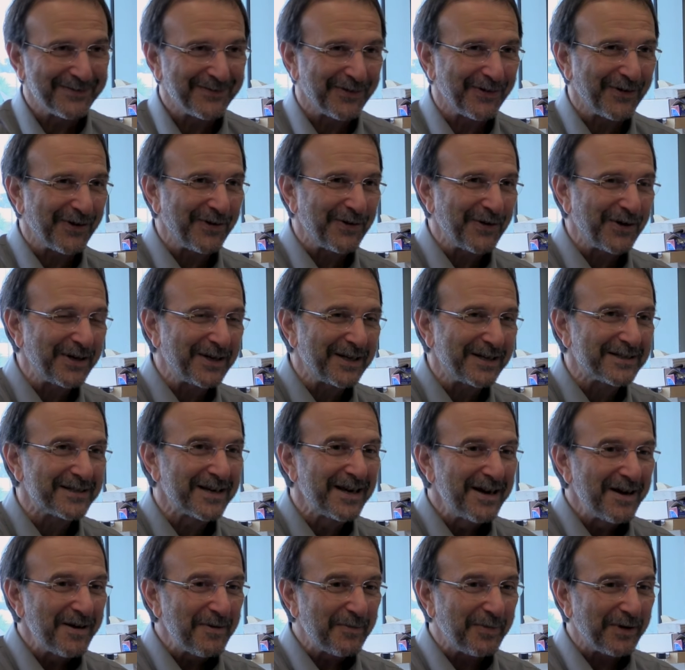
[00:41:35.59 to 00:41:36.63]
for our audience,
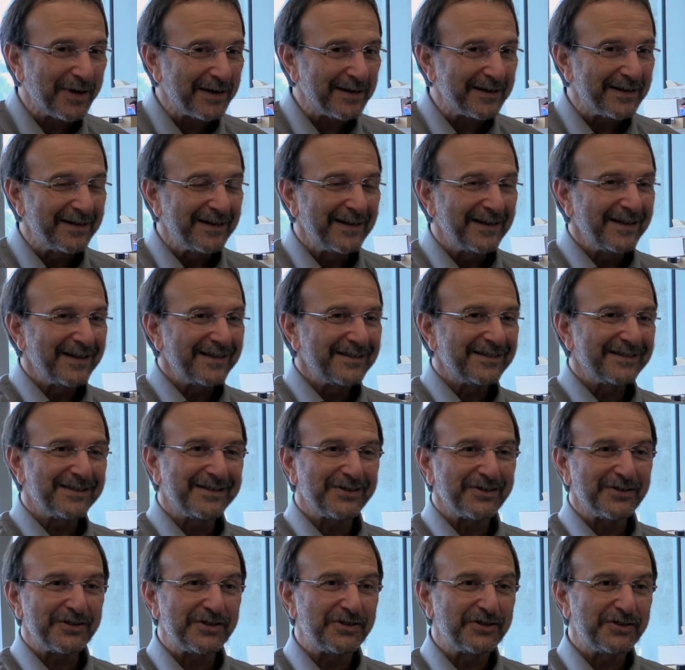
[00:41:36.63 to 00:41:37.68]
but
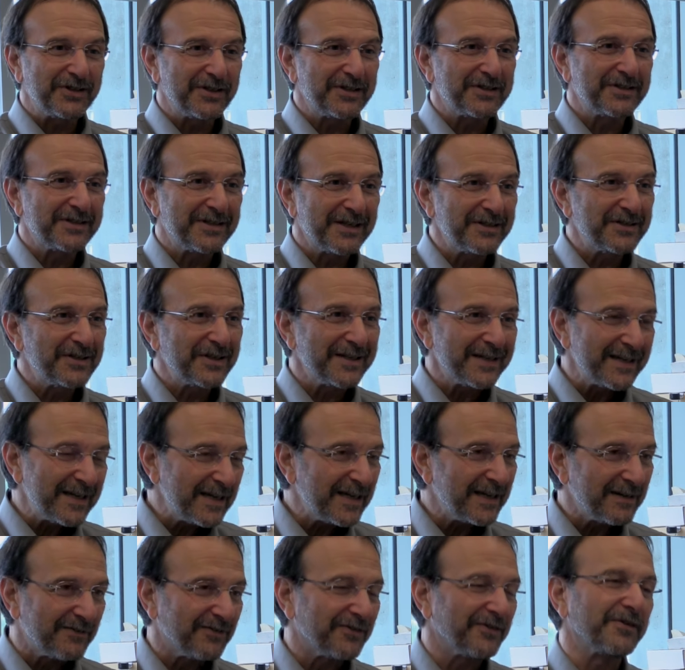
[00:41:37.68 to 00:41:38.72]
there's just such a
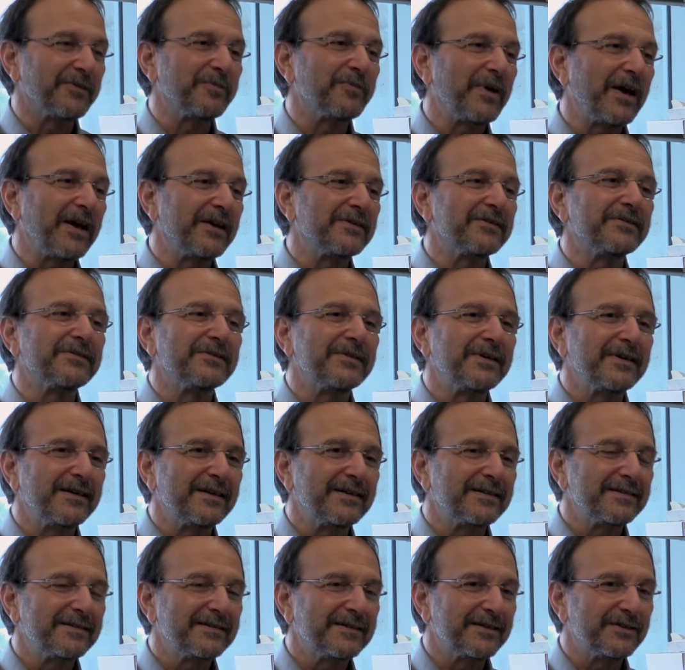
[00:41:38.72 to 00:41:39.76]
need for
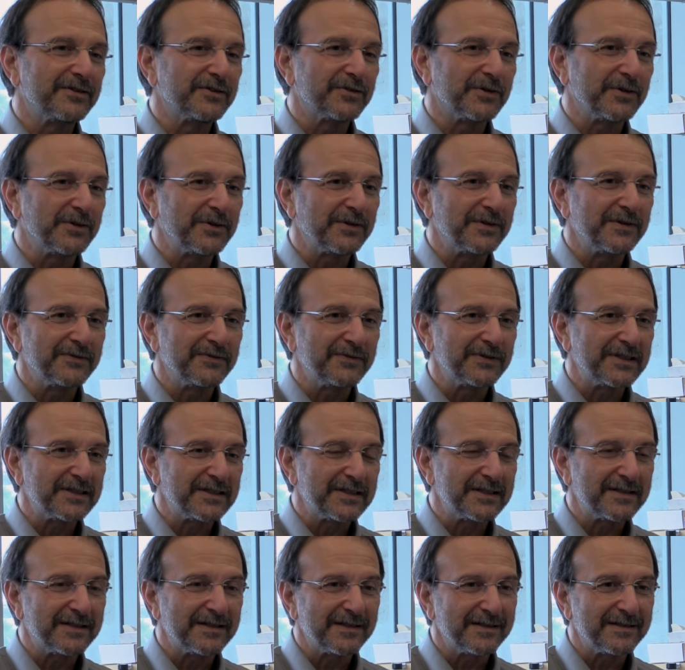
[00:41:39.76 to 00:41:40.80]
better control of
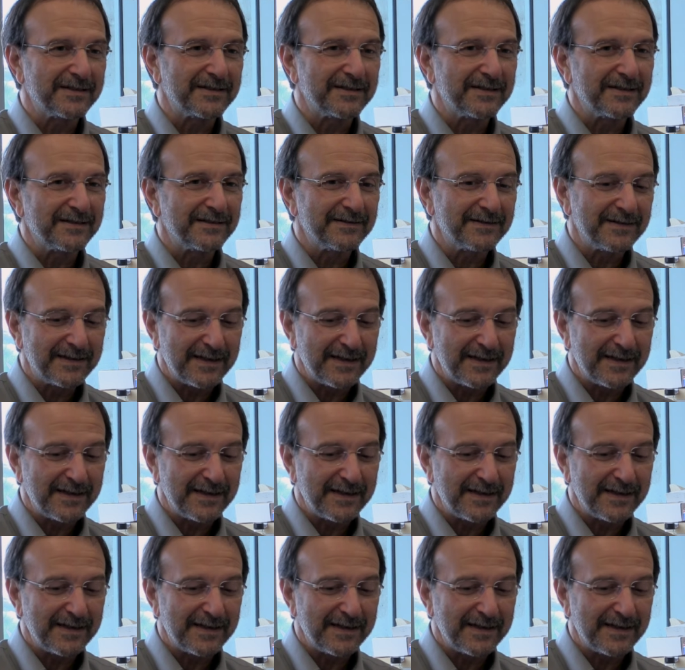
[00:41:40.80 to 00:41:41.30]
resistance.